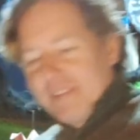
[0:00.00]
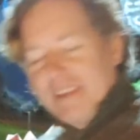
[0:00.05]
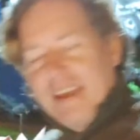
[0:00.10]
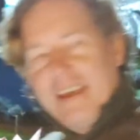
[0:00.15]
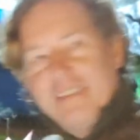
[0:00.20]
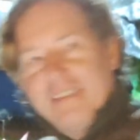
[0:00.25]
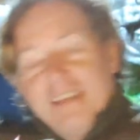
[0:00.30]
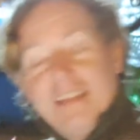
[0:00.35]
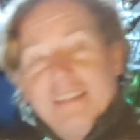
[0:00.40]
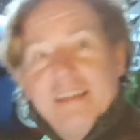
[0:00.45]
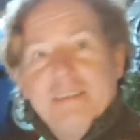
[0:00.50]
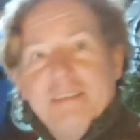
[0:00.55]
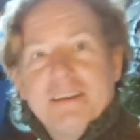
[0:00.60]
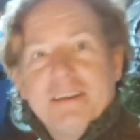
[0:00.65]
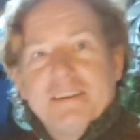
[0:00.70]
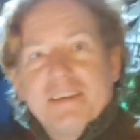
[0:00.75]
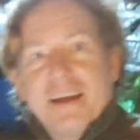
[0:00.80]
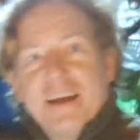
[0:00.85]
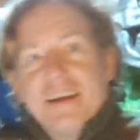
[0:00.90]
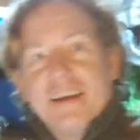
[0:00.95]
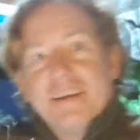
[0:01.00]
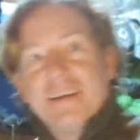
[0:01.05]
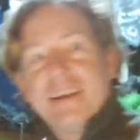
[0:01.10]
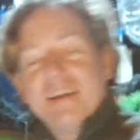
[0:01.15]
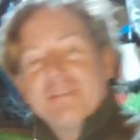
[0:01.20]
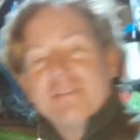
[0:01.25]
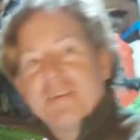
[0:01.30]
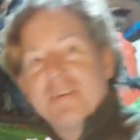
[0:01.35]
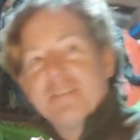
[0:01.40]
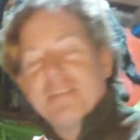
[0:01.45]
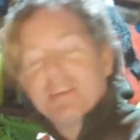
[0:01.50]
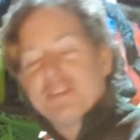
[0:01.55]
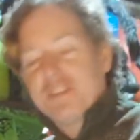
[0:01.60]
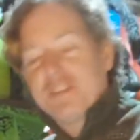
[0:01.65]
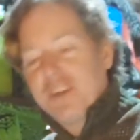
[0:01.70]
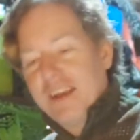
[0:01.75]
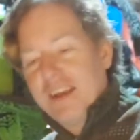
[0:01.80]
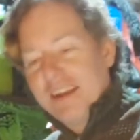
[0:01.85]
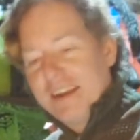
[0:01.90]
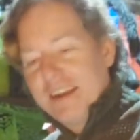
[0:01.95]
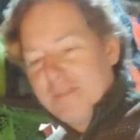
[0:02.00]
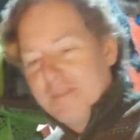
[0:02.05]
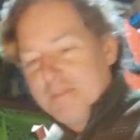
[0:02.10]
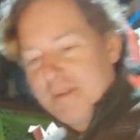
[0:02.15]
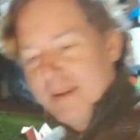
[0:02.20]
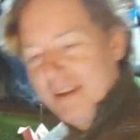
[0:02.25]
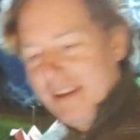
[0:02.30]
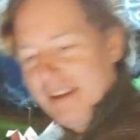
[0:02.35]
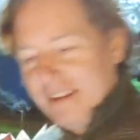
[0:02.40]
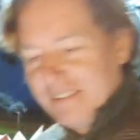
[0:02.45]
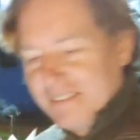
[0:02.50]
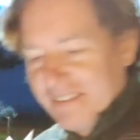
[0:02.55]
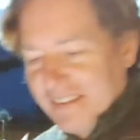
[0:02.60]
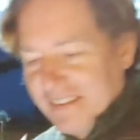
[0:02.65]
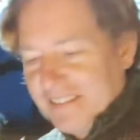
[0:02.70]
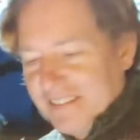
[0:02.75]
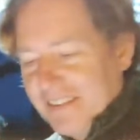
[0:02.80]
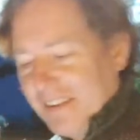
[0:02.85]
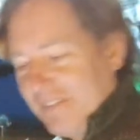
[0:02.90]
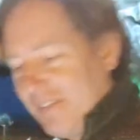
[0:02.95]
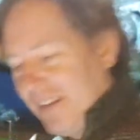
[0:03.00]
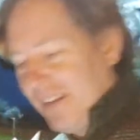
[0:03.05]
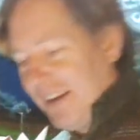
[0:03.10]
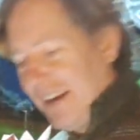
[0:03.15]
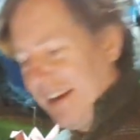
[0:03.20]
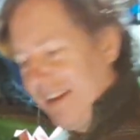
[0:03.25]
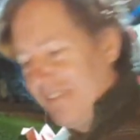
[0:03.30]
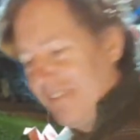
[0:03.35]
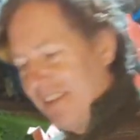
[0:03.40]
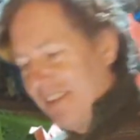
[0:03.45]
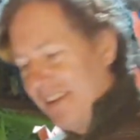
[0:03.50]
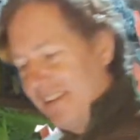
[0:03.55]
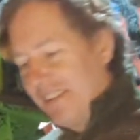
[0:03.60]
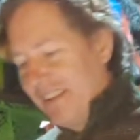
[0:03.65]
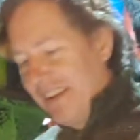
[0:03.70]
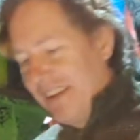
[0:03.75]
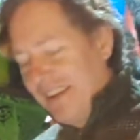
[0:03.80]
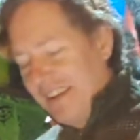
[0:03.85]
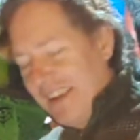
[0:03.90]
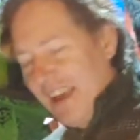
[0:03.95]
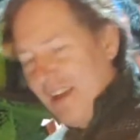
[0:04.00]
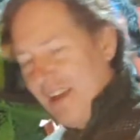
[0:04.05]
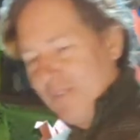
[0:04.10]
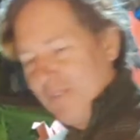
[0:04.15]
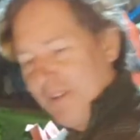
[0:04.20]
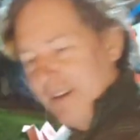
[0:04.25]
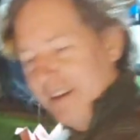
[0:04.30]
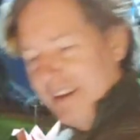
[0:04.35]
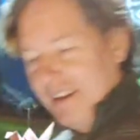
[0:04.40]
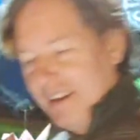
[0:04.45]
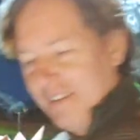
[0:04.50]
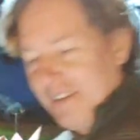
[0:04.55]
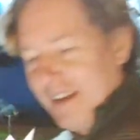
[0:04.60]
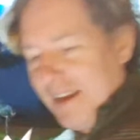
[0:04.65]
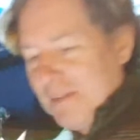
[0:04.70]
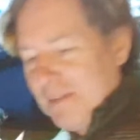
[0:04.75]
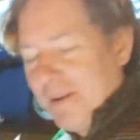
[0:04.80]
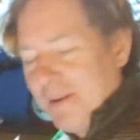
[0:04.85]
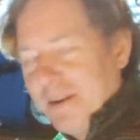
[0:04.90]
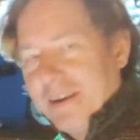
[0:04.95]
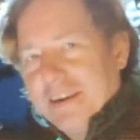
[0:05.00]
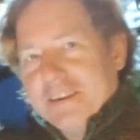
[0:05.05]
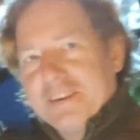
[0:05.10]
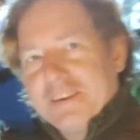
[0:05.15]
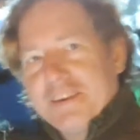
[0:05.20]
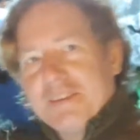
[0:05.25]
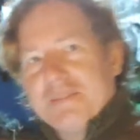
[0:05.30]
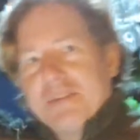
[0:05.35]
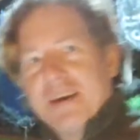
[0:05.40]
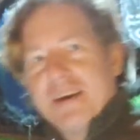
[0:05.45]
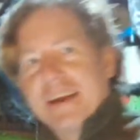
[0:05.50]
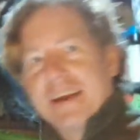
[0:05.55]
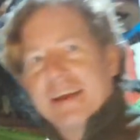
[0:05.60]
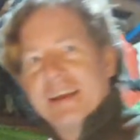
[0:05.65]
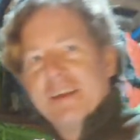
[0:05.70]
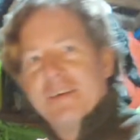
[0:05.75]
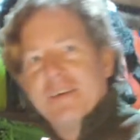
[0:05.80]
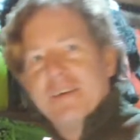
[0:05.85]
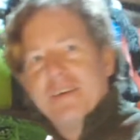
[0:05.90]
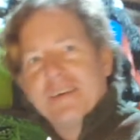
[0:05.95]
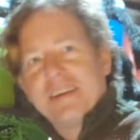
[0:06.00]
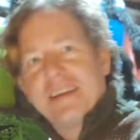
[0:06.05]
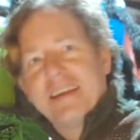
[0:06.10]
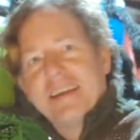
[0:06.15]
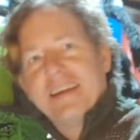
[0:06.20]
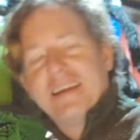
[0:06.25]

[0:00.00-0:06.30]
And then they retired him from the train company at 65. They say, you can't work here anymore. You're too fucking old.